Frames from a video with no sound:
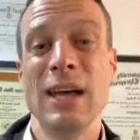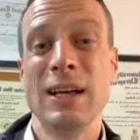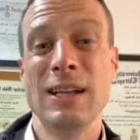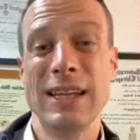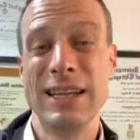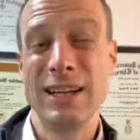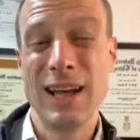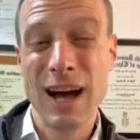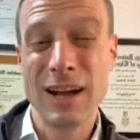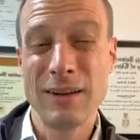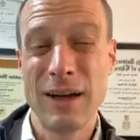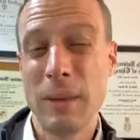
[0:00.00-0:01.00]
Clean
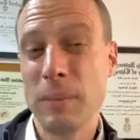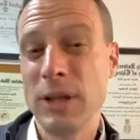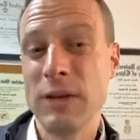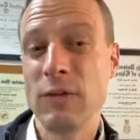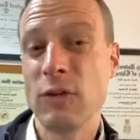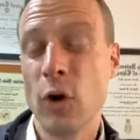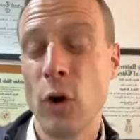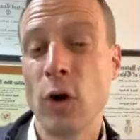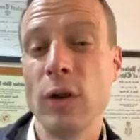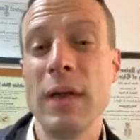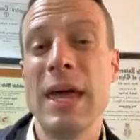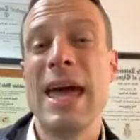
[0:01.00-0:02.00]
Gut, I believe it's
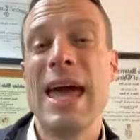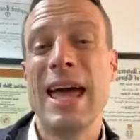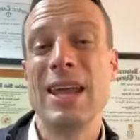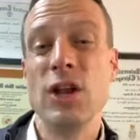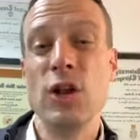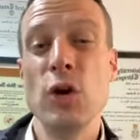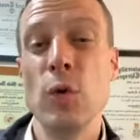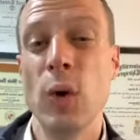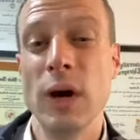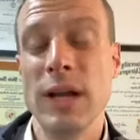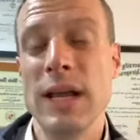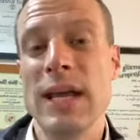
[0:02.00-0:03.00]
called, and the new
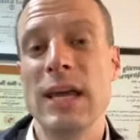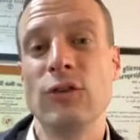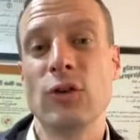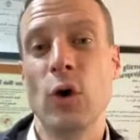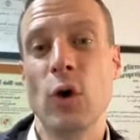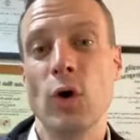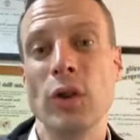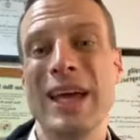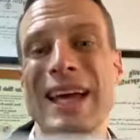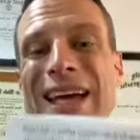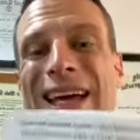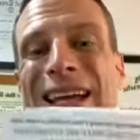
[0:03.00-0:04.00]
one is called
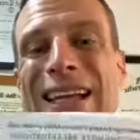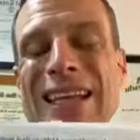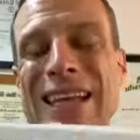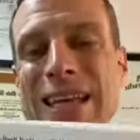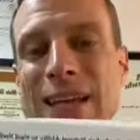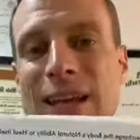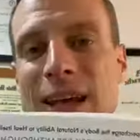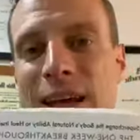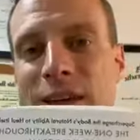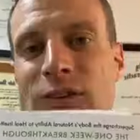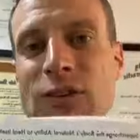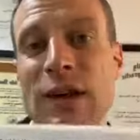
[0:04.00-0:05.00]
Clean
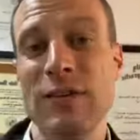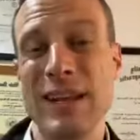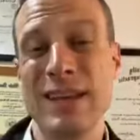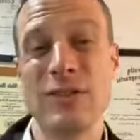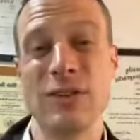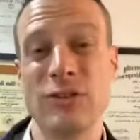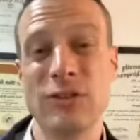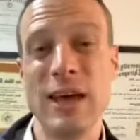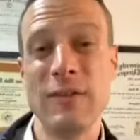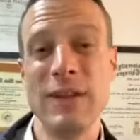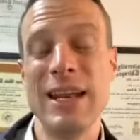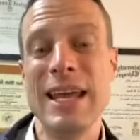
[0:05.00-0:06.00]
7. It's a
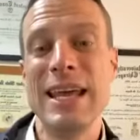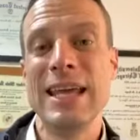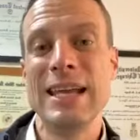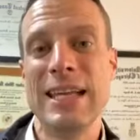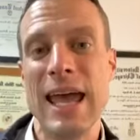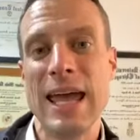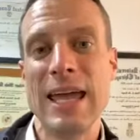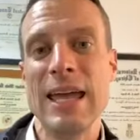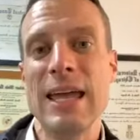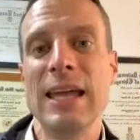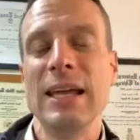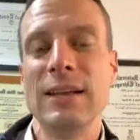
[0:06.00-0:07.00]
7-day
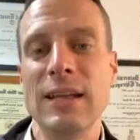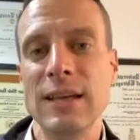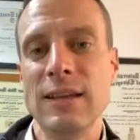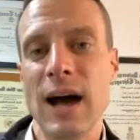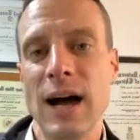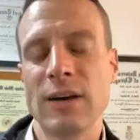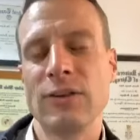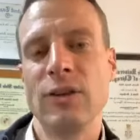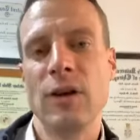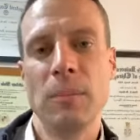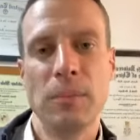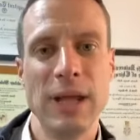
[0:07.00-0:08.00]
detox
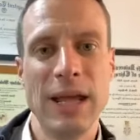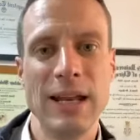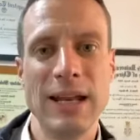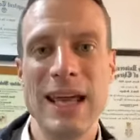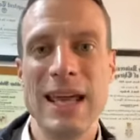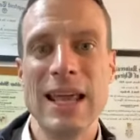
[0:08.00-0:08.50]
plan.